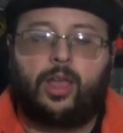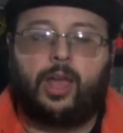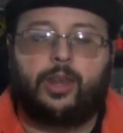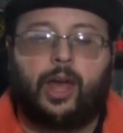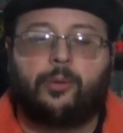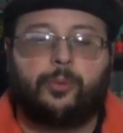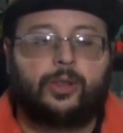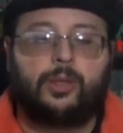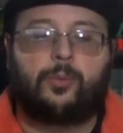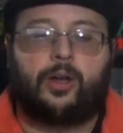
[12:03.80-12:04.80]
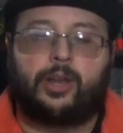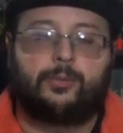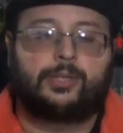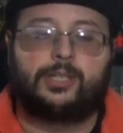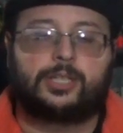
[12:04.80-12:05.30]
And I really wanted
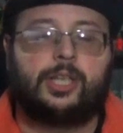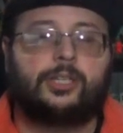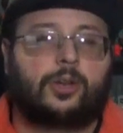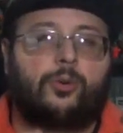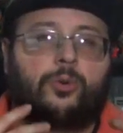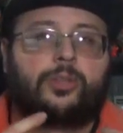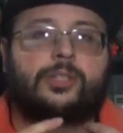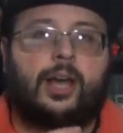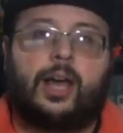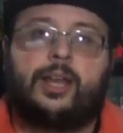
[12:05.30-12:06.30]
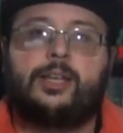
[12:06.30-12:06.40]
him because he's a cool design.